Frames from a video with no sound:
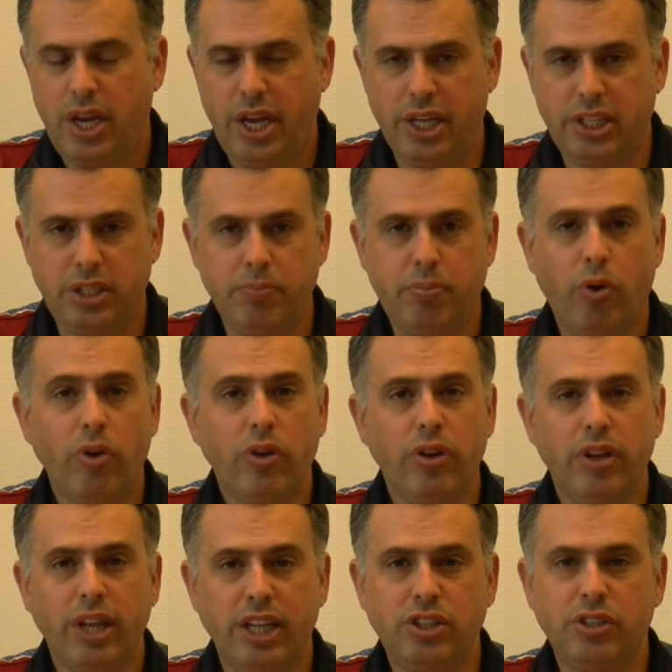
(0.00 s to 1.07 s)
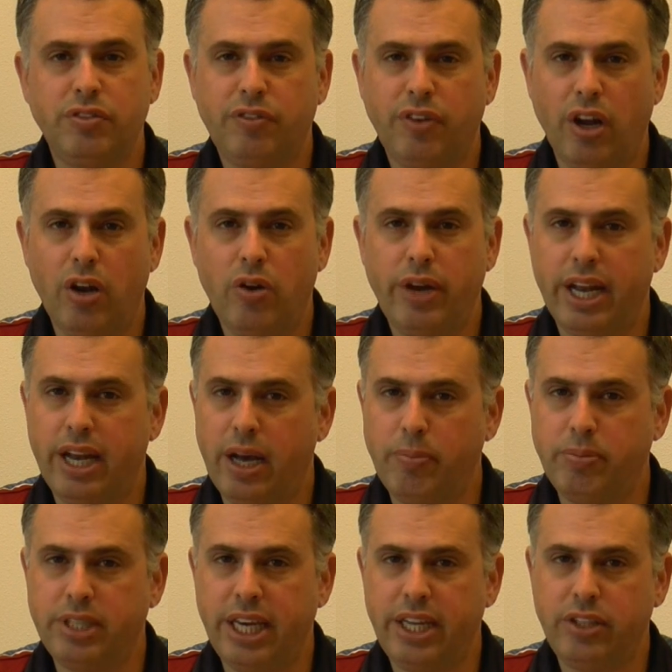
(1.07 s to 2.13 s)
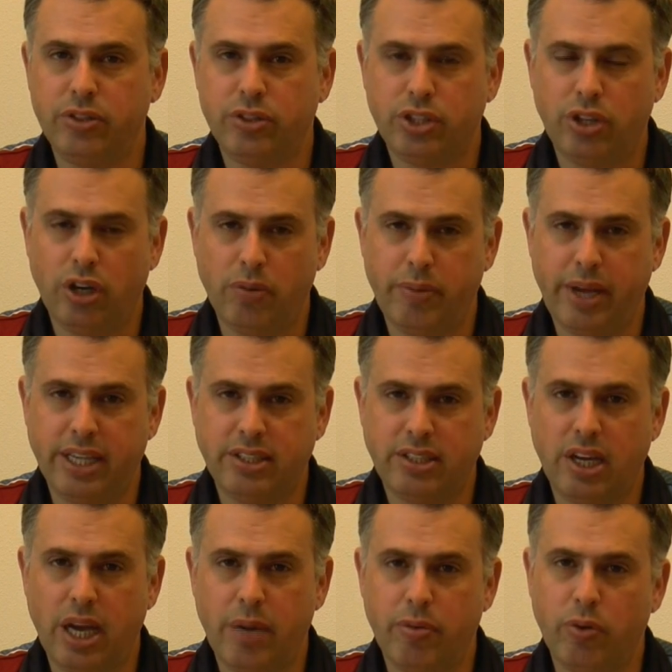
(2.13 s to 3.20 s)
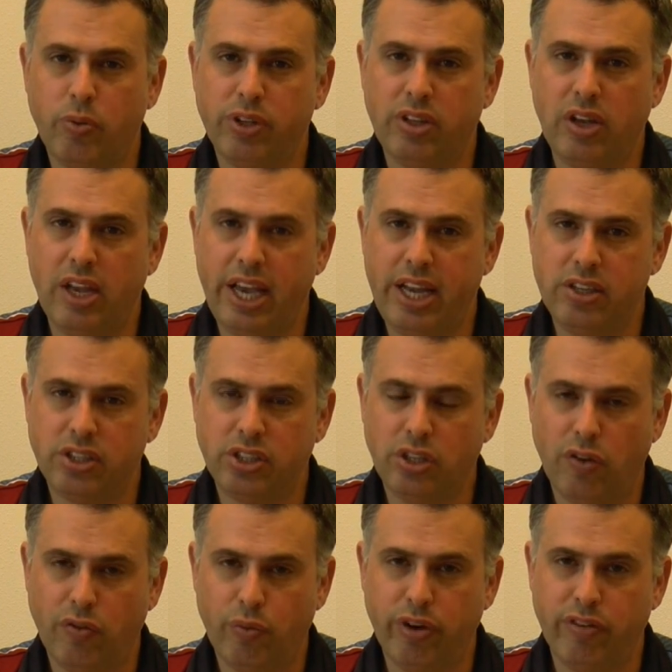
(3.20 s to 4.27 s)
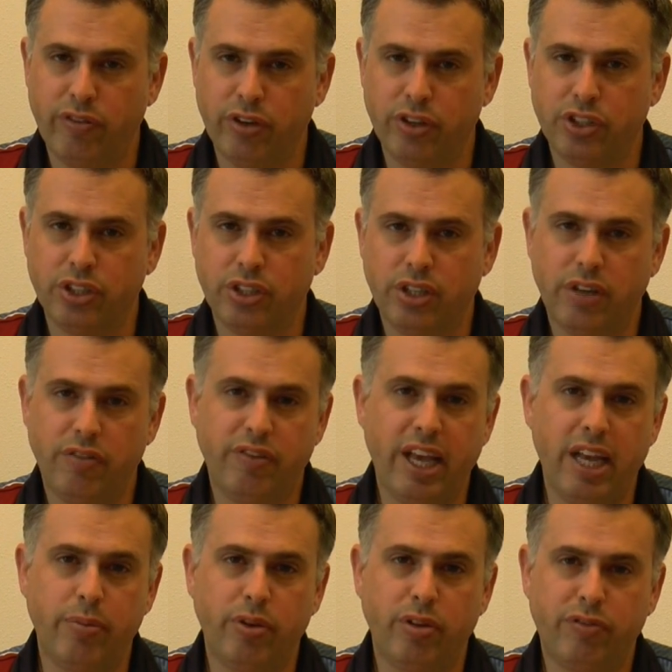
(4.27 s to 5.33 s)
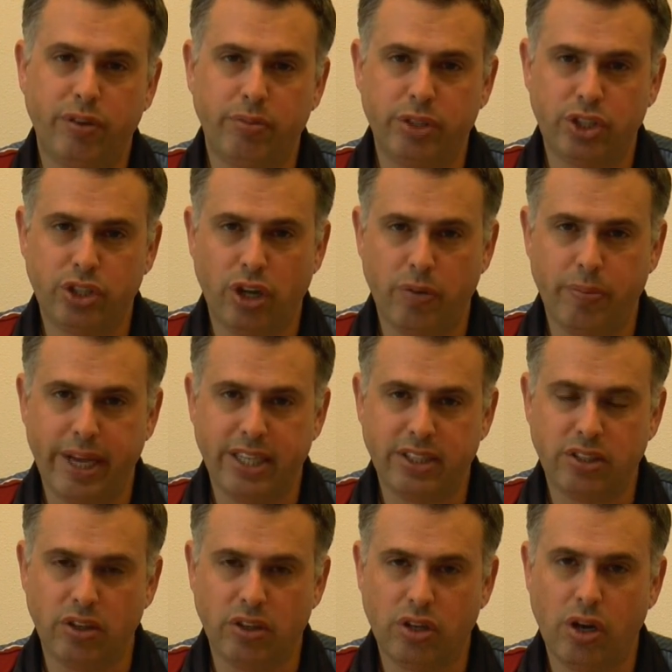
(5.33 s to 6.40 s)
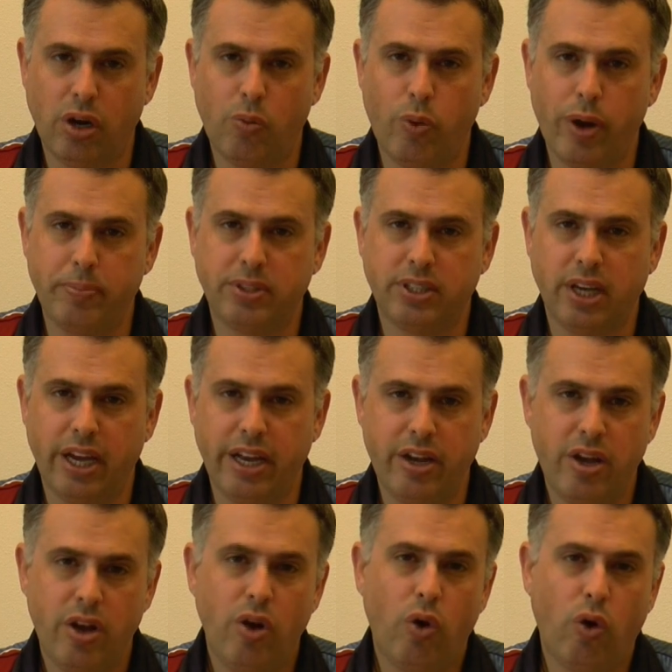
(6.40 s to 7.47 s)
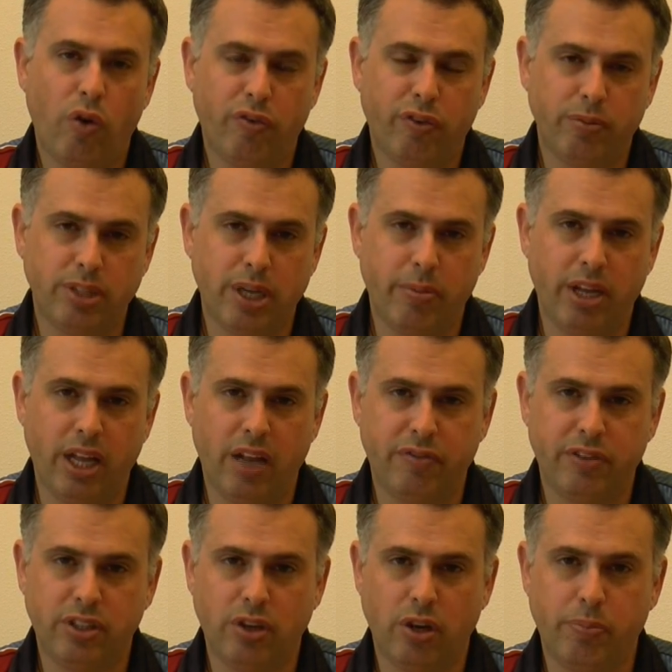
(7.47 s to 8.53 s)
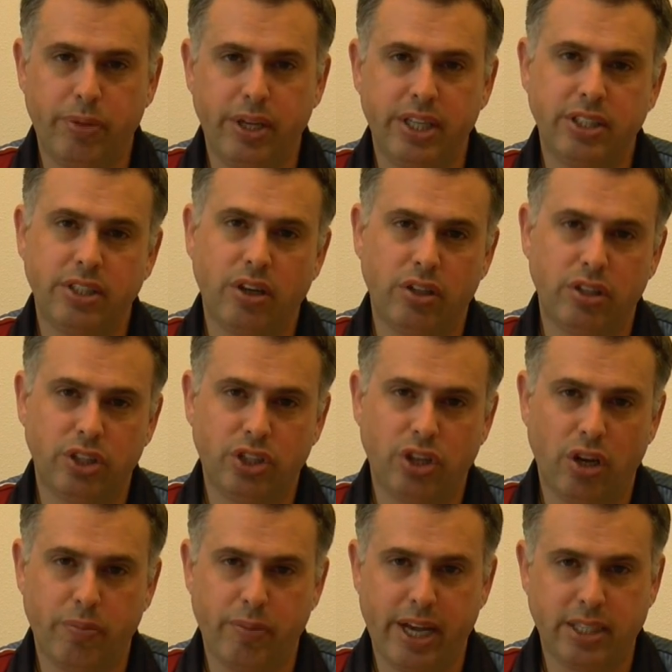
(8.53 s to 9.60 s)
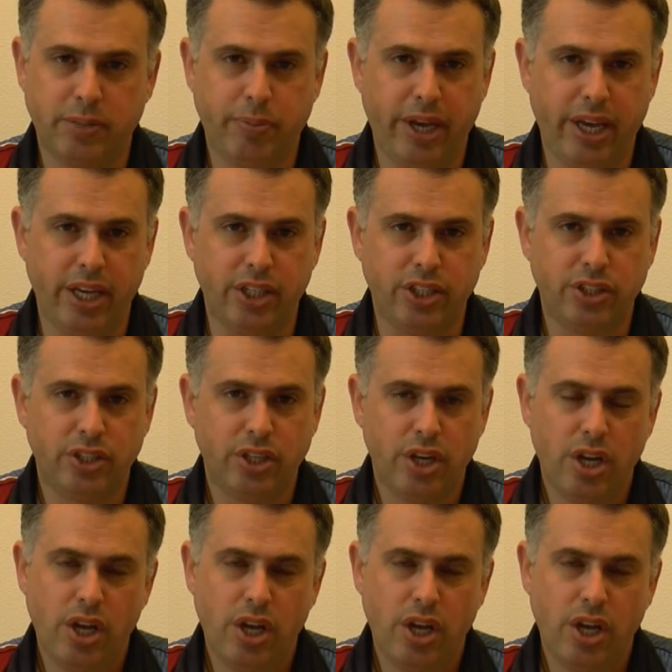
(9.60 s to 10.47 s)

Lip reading: It's important that you follow and update your SHOTMAXX timer with the latest software version available from the SHOTMAXX.com website or from doublealpha.biz on the SHOTMAXX page.